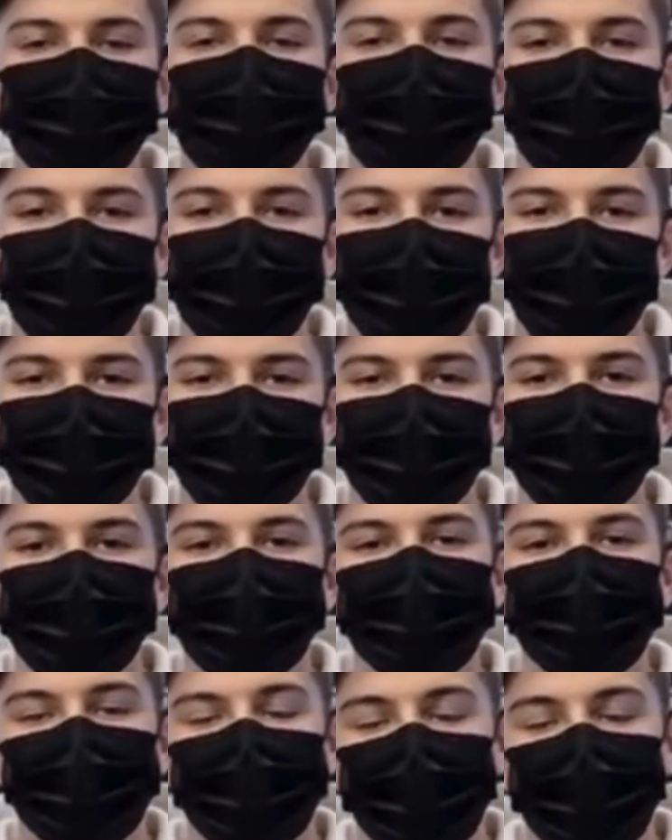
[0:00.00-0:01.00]
in a future
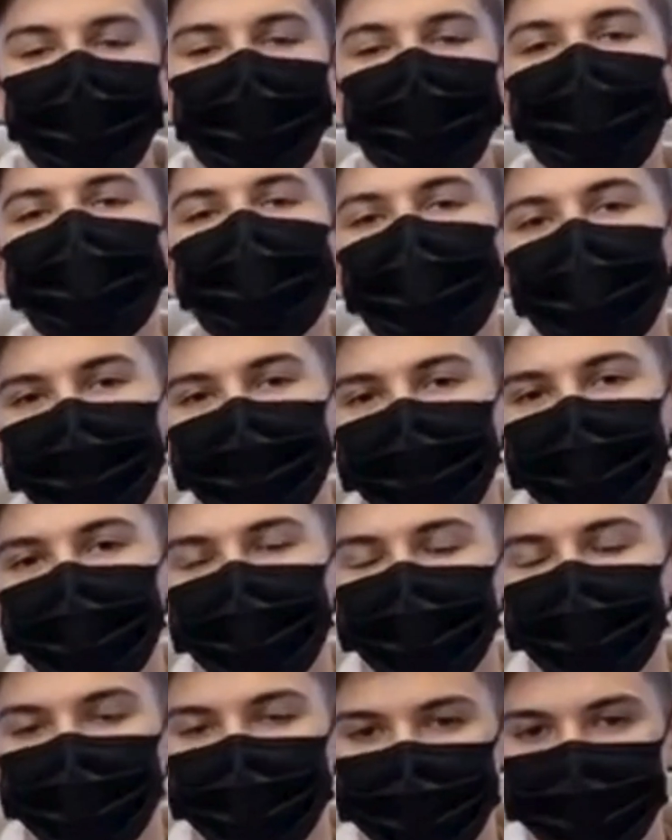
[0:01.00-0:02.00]
video.
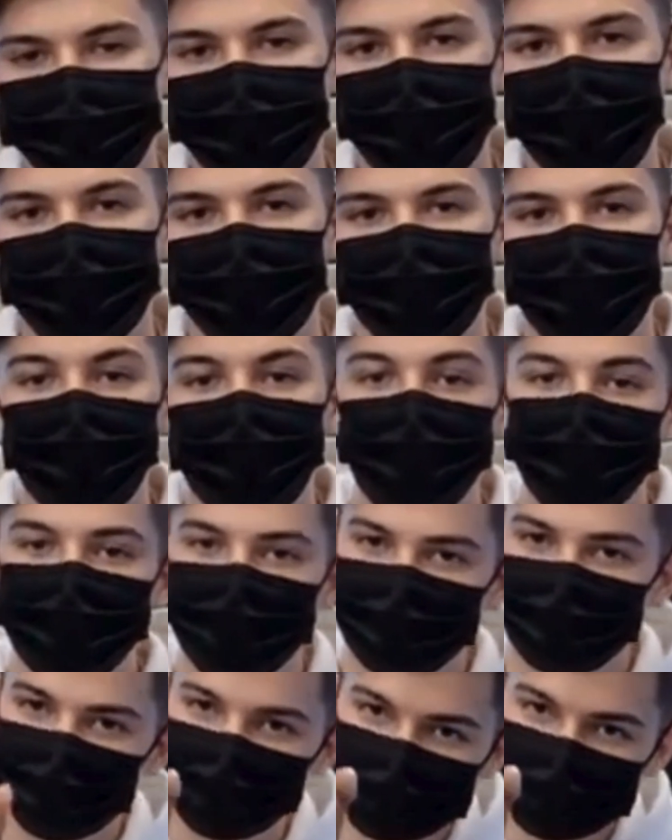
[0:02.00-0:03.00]
Thanks for
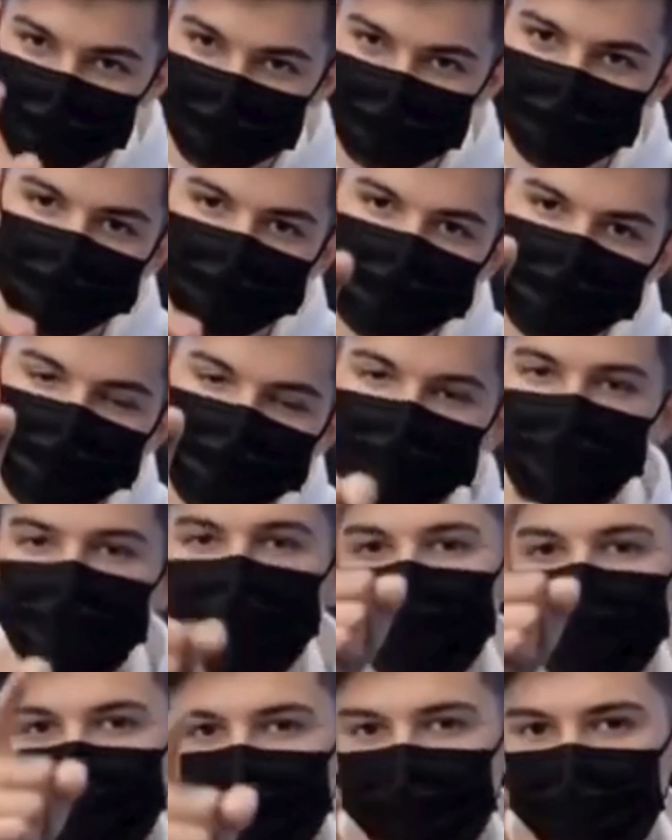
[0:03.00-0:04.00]
watching, and I'll see you in the
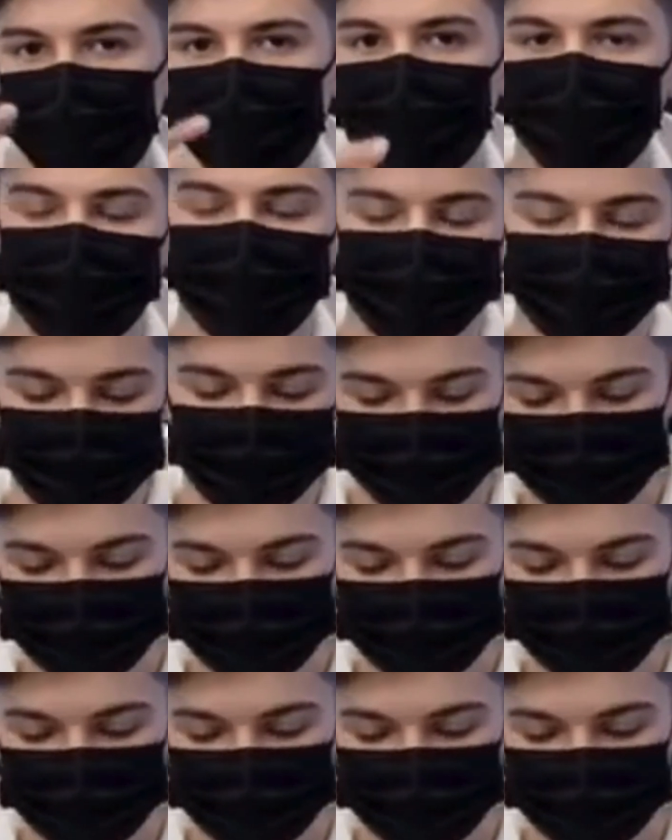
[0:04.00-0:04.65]
next one.